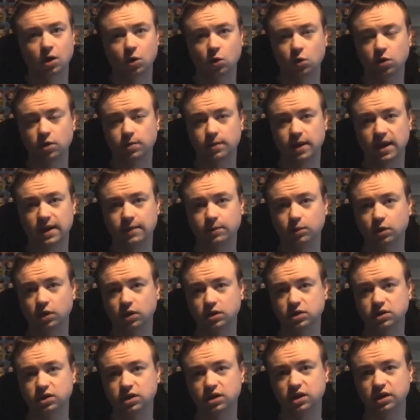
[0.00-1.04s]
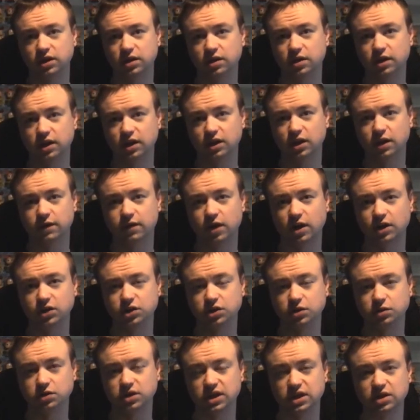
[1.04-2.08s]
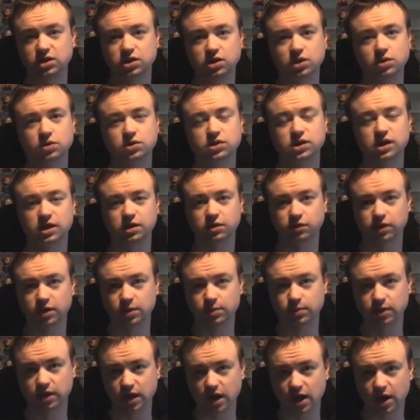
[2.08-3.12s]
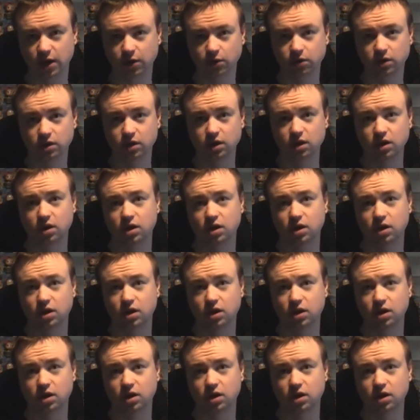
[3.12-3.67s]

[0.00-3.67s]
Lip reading: all the main ones that you can think of, R2-D2, C-3PO,